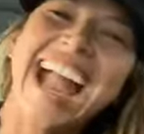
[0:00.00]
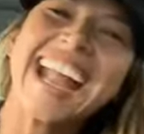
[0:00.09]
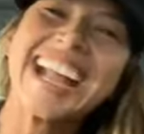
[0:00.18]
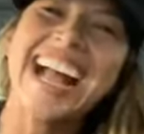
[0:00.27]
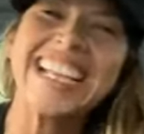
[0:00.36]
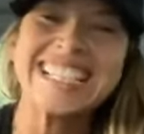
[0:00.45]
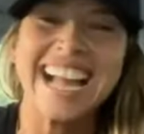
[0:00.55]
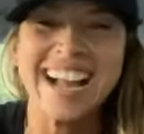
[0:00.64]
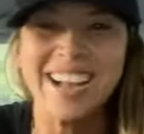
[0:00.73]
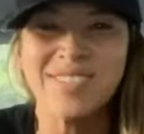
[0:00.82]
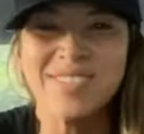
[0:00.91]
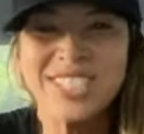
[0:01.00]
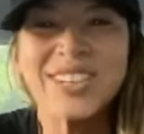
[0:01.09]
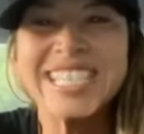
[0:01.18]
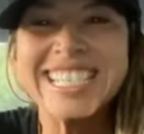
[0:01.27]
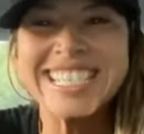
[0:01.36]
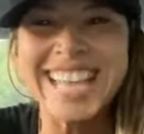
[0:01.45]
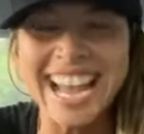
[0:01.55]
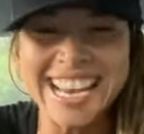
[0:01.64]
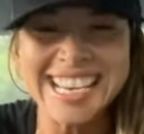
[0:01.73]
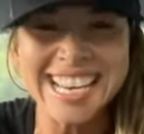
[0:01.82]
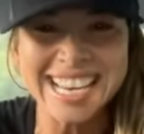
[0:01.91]
guys, so
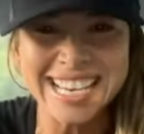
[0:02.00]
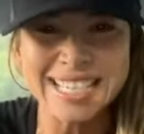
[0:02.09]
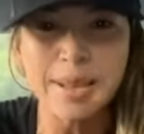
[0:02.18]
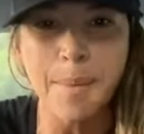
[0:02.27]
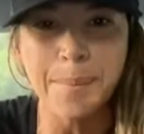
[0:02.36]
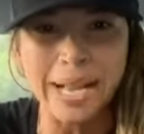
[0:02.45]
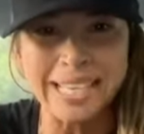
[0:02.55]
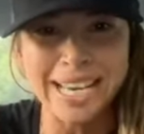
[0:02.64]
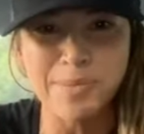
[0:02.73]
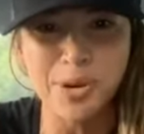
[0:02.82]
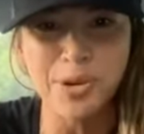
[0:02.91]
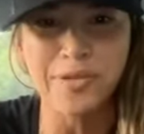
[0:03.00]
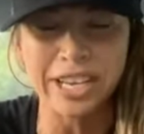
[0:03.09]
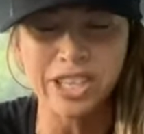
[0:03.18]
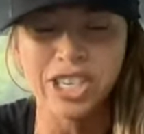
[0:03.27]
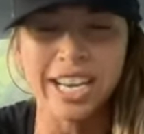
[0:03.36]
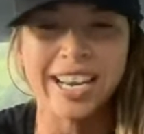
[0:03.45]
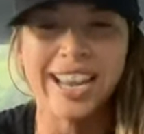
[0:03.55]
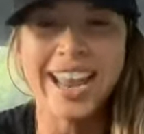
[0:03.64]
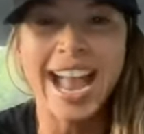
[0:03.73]
tonight is Monday Motivation.